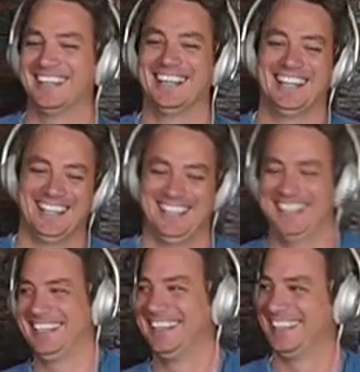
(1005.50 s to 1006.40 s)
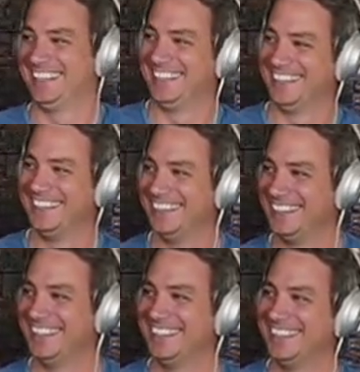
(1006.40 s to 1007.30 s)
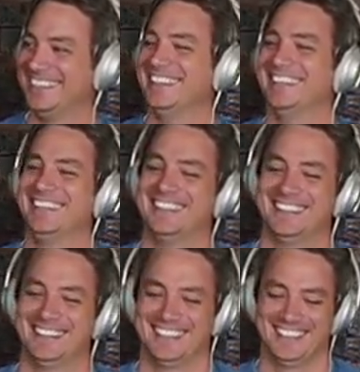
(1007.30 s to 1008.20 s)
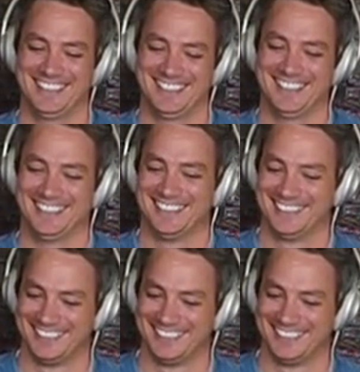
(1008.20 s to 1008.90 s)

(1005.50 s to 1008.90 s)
[no speech]